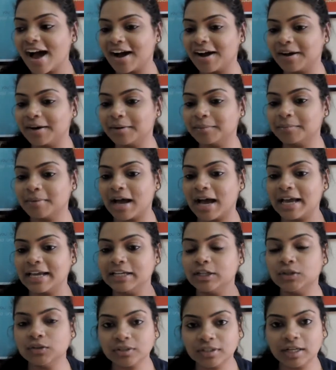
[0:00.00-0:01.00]
Um,
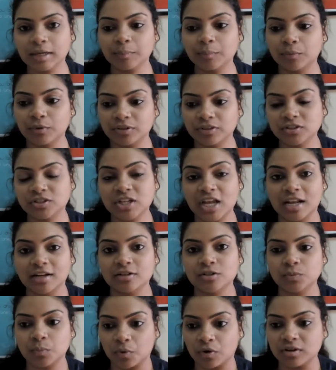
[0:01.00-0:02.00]
I looked up what the
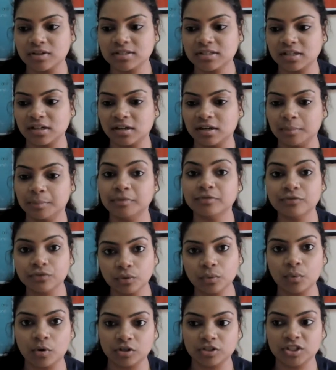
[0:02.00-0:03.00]
challenge was uh,
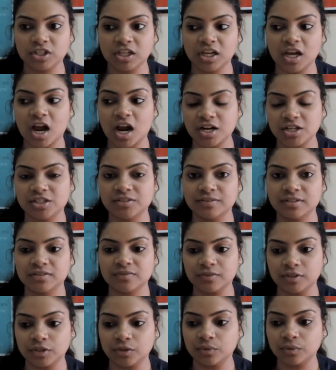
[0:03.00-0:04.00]
before watching
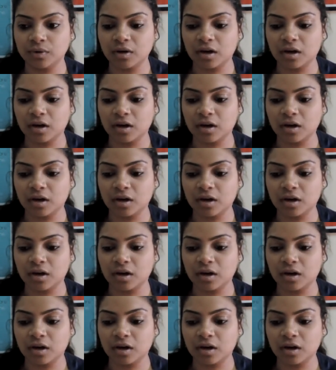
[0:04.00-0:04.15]
RGV's video.